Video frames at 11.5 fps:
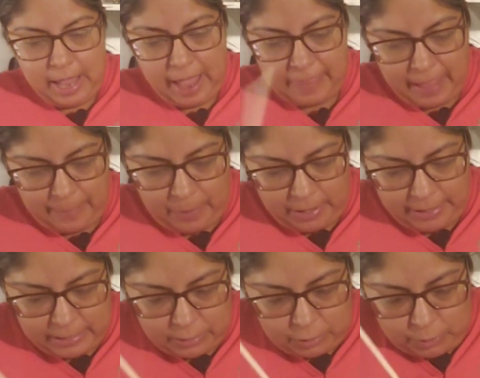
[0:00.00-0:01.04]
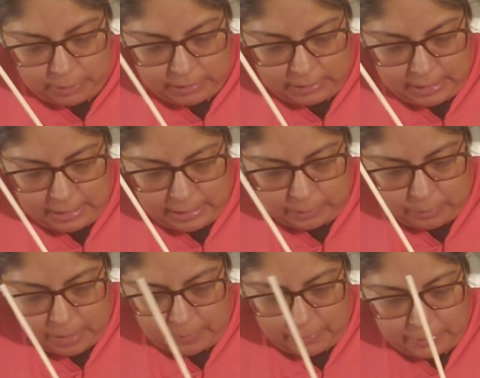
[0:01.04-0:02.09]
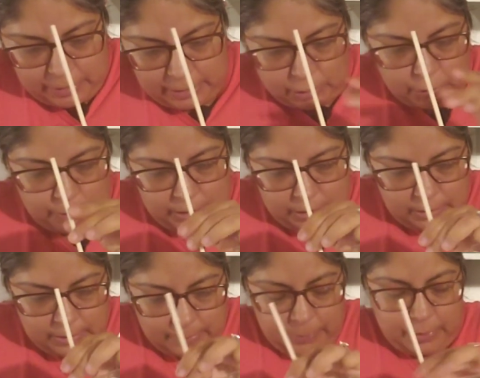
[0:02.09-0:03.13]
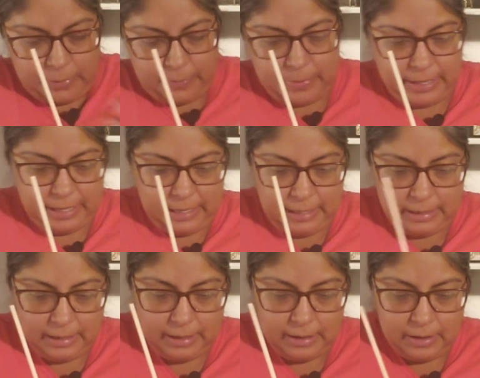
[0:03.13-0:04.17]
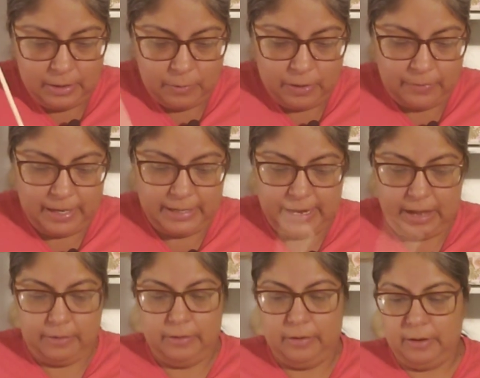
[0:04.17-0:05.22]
And that part that's twisted is what I'm going to put in with my dowel.